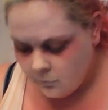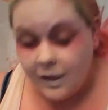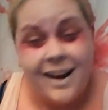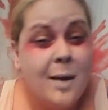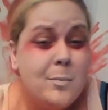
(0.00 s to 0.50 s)

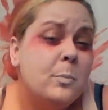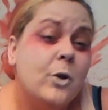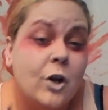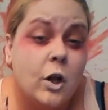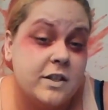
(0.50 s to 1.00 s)
and I'm going to put
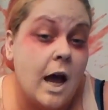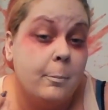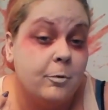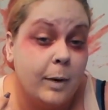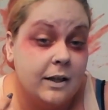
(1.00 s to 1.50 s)
it on the top
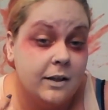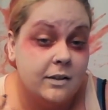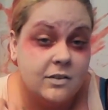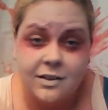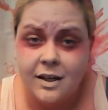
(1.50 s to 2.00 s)
of my
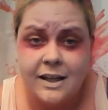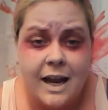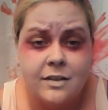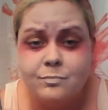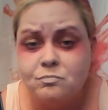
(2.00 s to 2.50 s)
lids. And
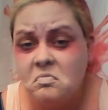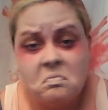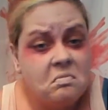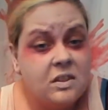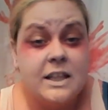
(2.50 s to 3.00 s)
again,
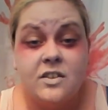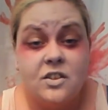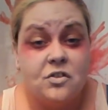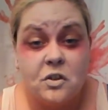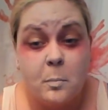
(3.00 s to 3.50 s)
this is
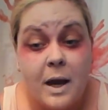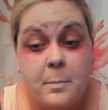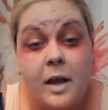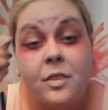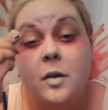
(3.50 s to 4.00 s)
just my
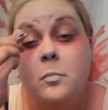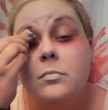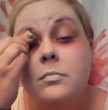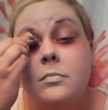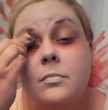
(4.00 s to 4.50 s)
method.
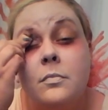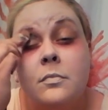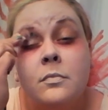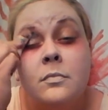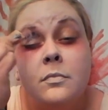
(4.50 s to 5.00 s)

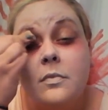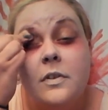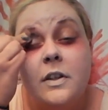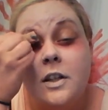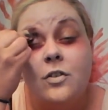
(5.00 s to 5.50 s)

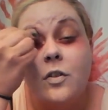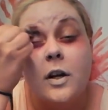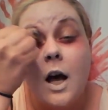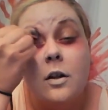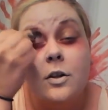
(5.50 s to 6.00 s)
These are the
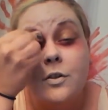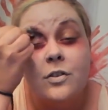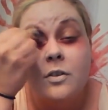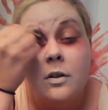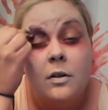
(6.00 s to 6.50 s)

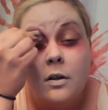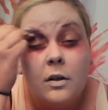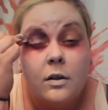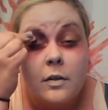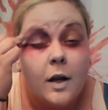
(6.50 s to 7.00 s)
colors
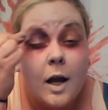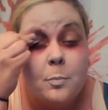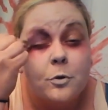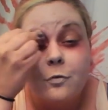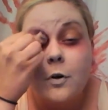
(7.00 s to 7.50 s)
that I
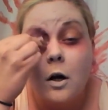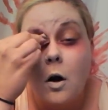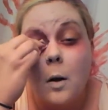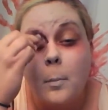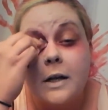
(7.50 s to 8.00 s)
prefer
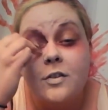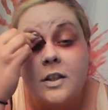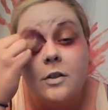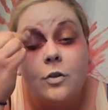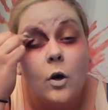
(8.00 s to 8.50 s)
on my
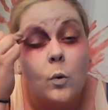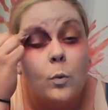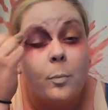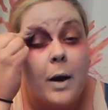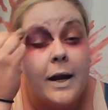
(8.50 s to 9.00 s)
skin tone
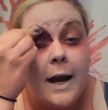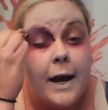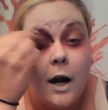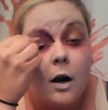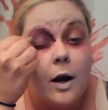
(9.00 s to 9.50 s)
with my
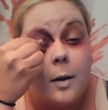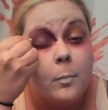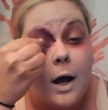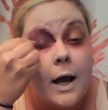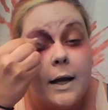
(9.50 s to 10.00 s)
hair and
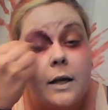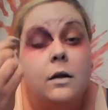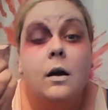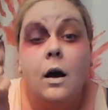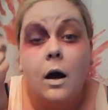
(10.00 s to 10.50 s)
my
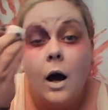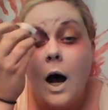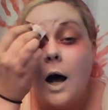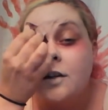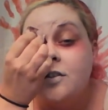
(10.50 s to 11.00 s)

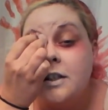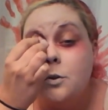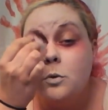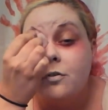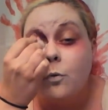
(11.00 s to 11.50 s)
Oxy
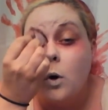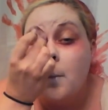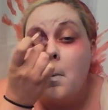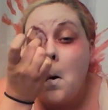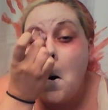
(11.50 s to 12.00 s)

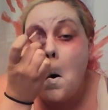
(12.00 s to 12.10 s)
uniform.